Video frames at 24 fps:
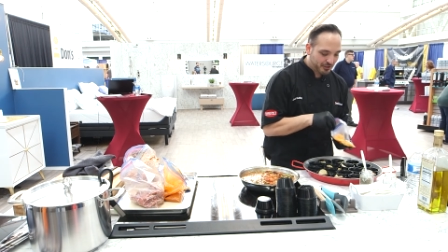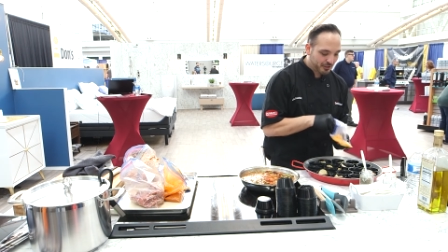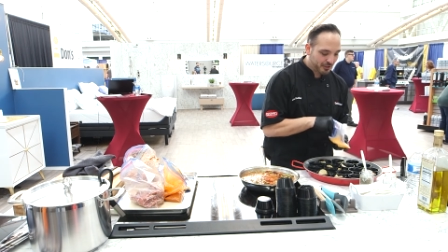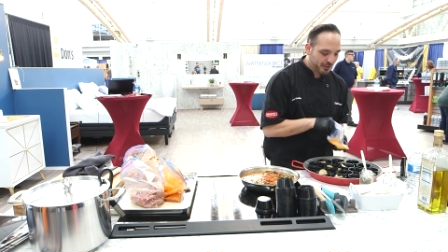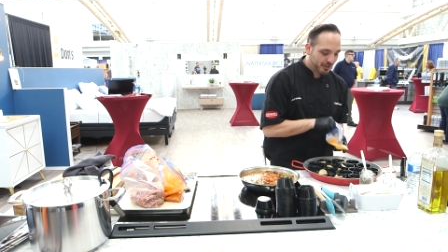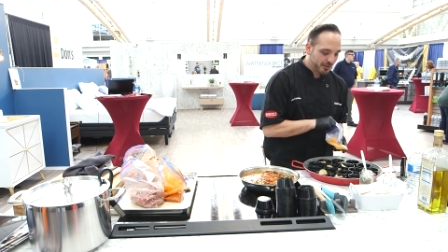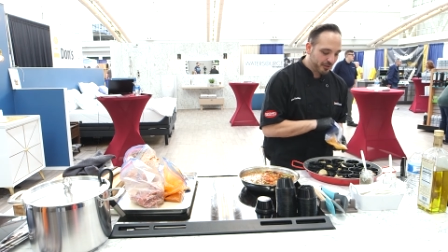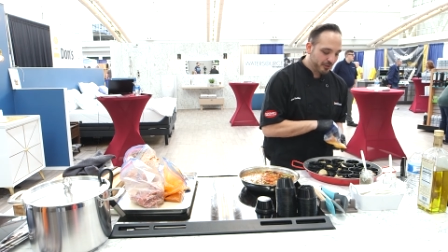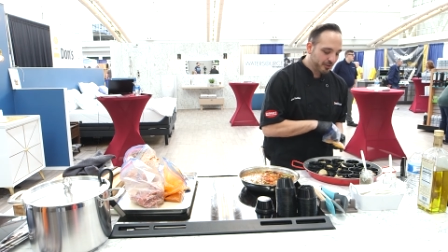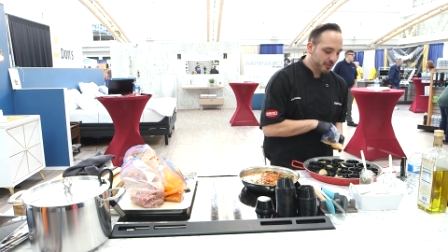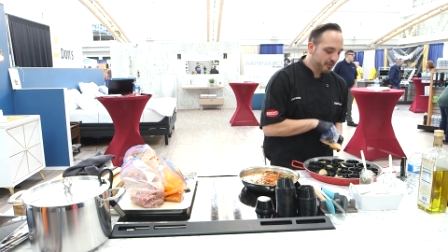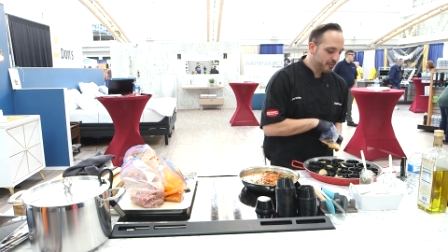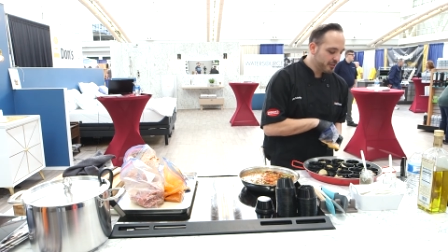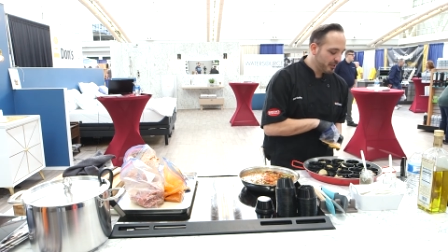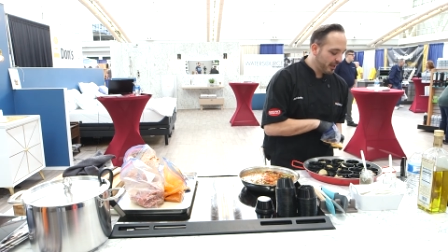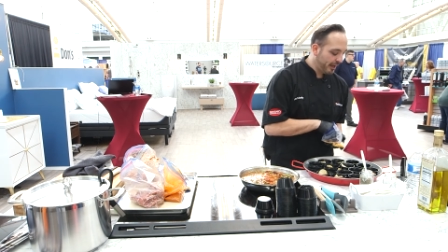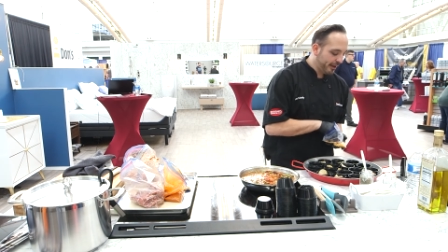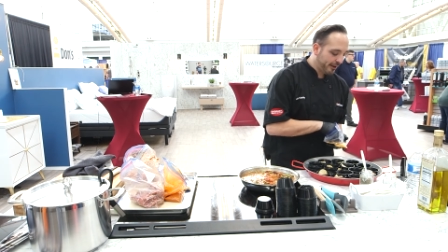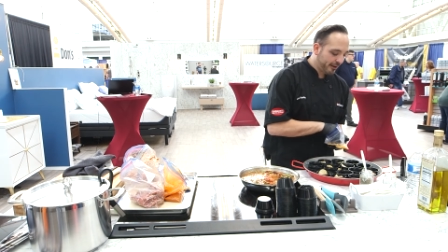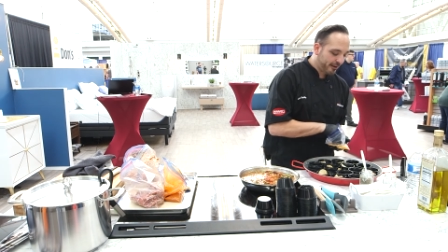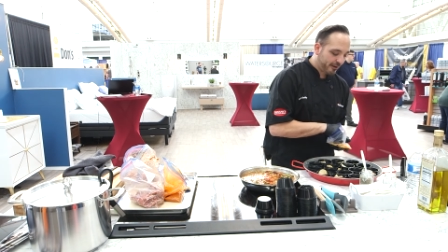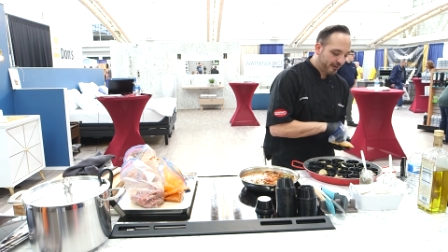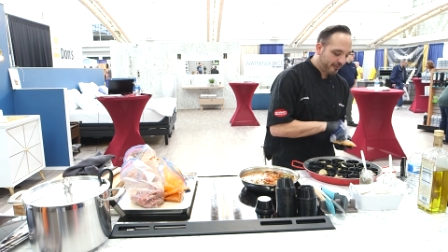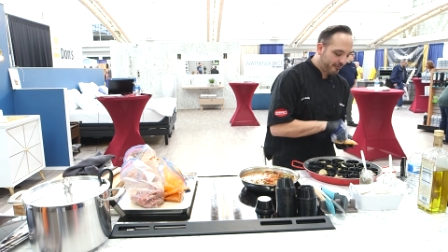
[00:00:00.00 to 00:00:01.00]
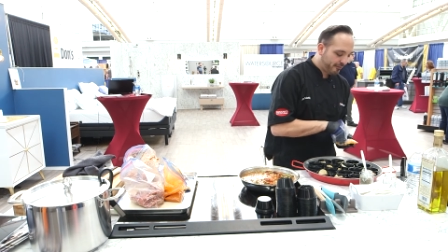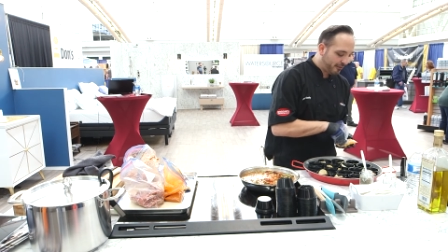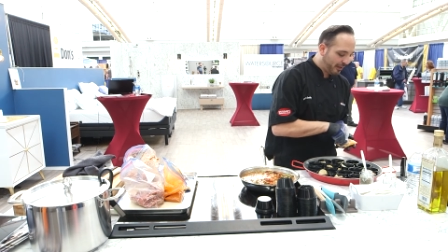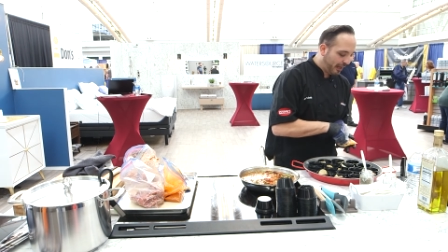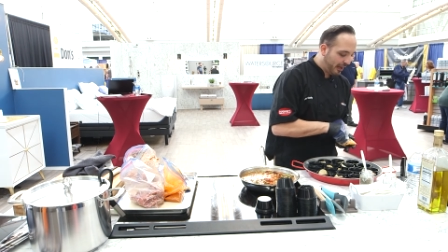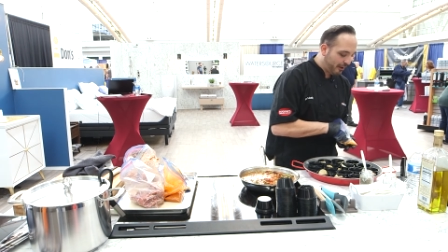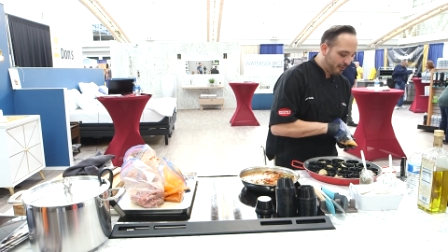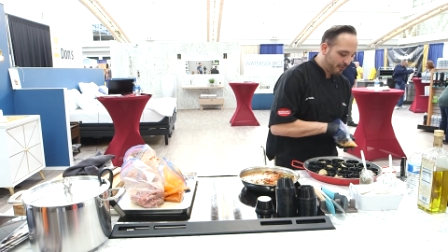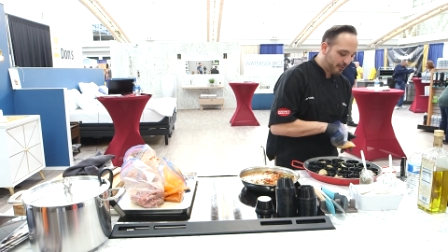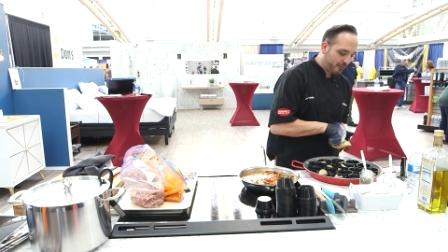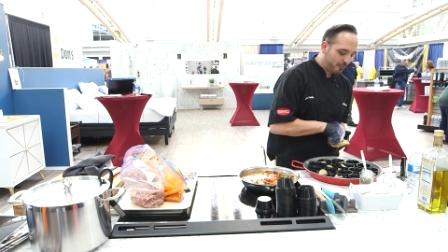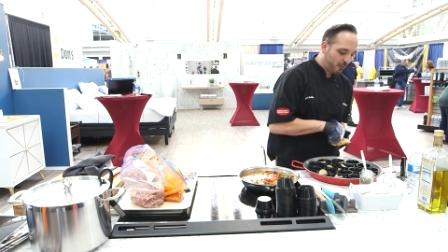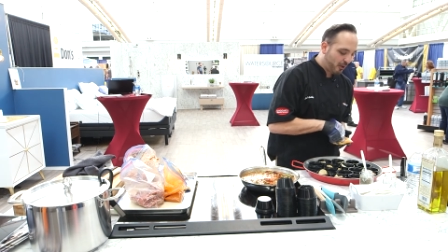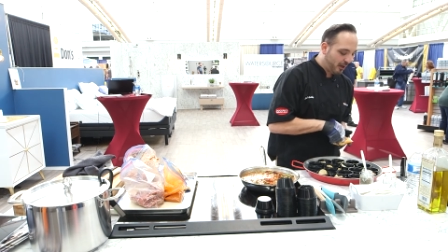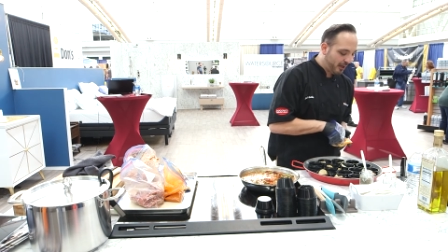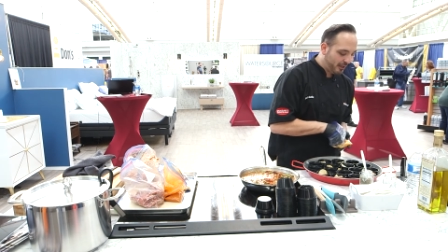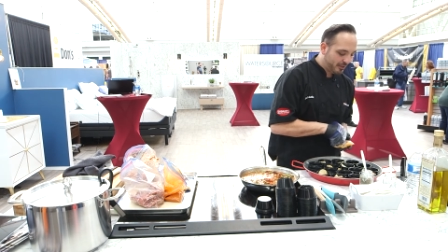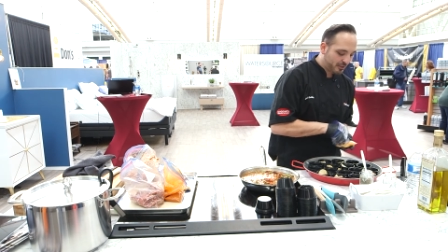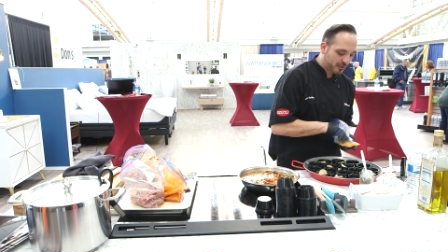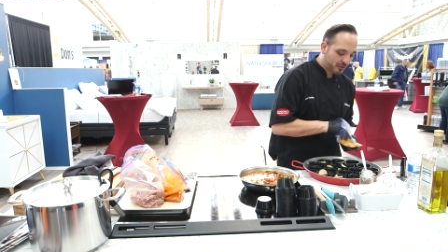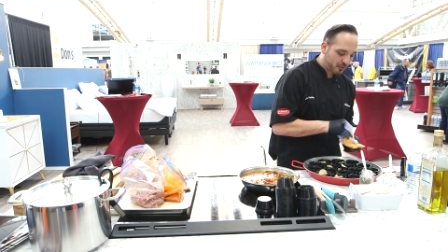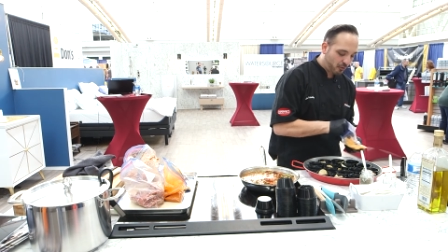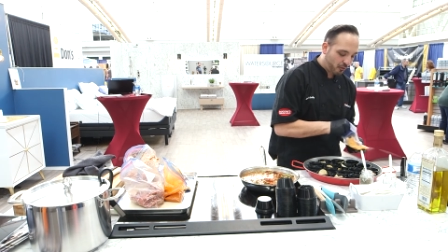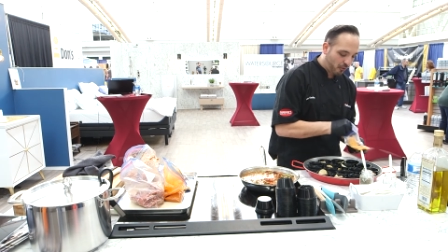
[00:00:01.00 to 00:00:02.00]
you could use like floured
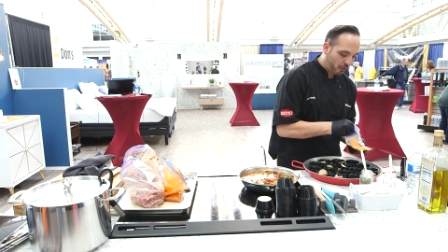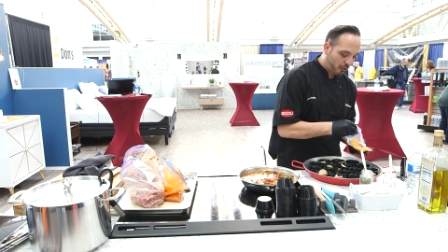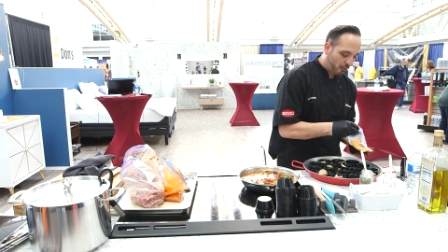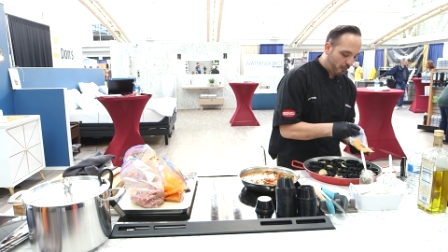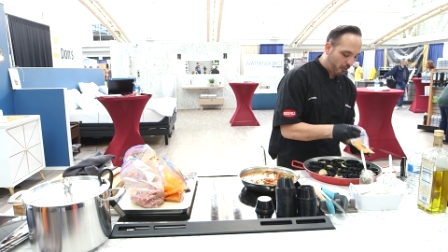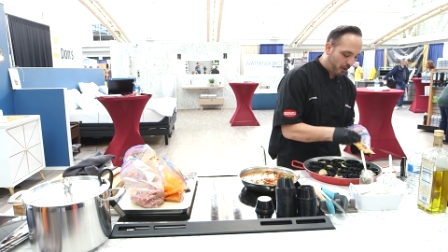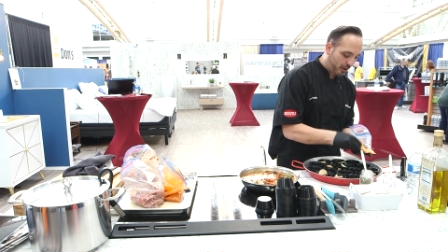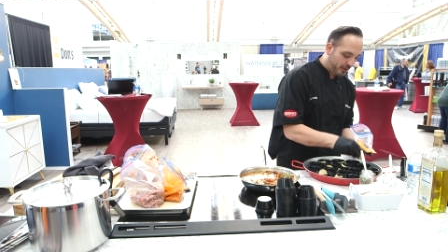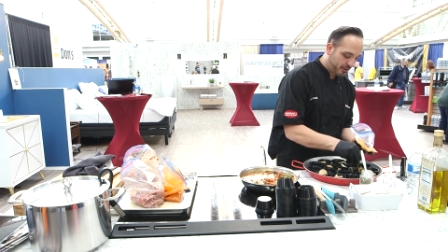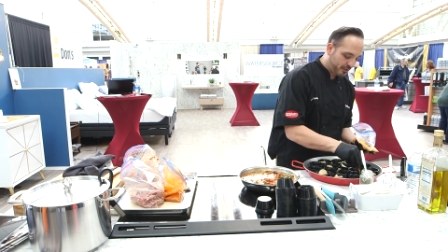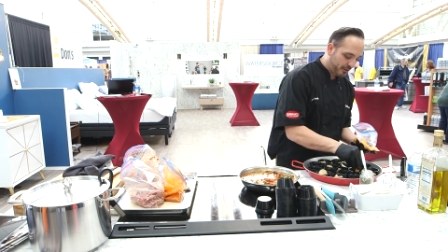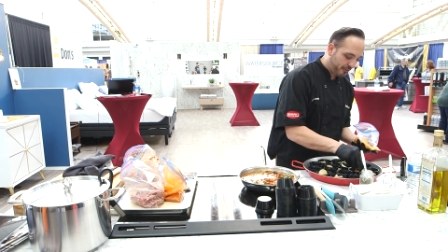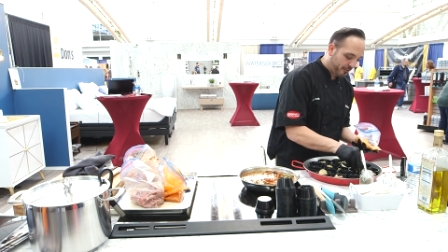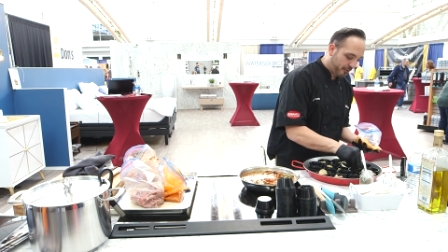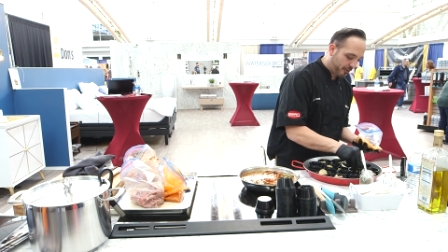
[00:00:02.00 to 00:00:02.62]
ones, corn ones if